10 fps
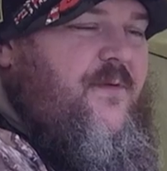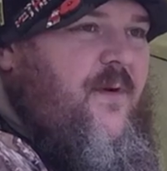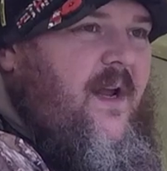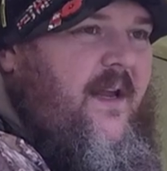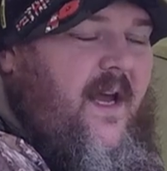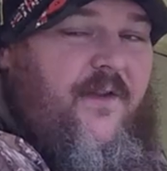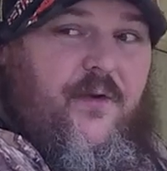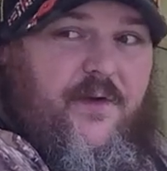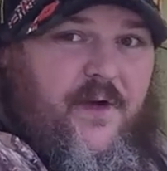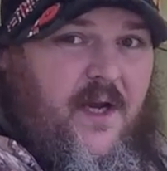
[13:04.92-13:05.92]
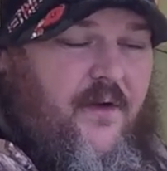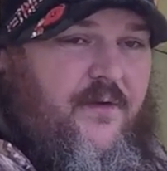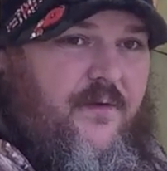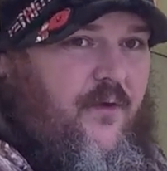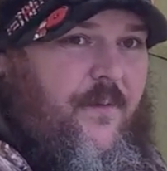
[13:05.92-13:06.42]
where I can't do it today because
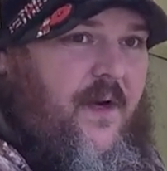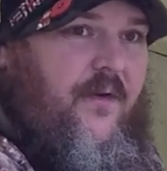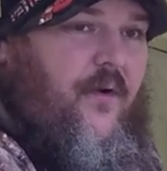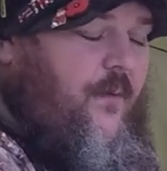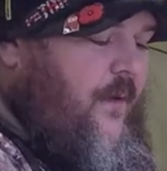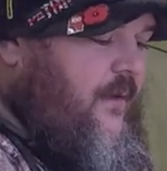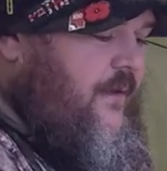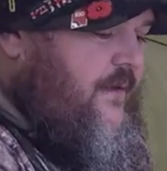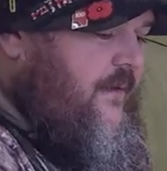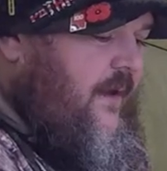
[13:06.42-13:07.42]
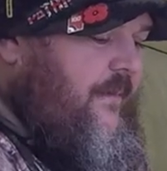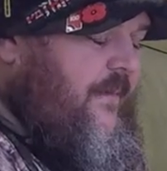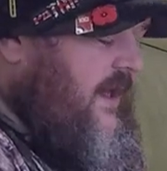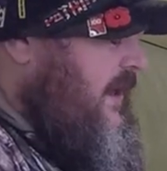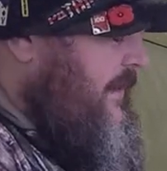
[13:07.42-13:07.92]
there's too many dog walkers and I'm
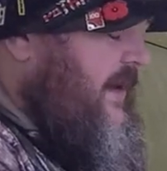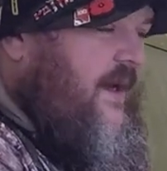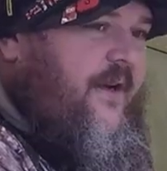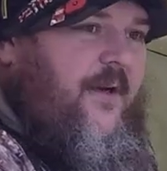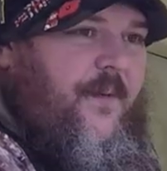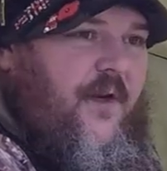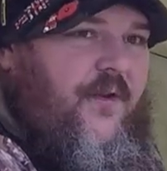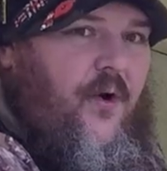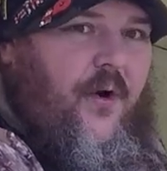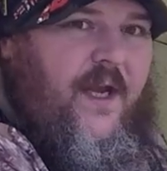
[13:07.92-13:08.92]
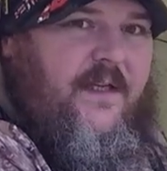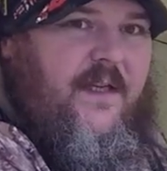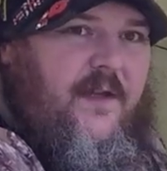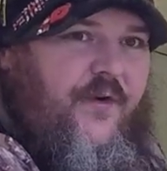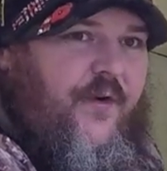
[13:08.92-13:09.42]
kind of paranoid about a dog
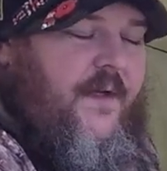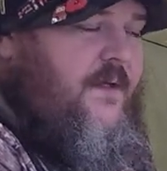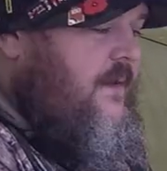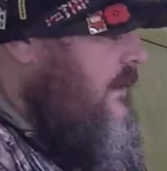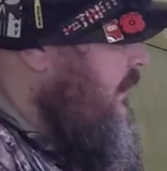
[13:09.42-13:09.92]
eating the trace.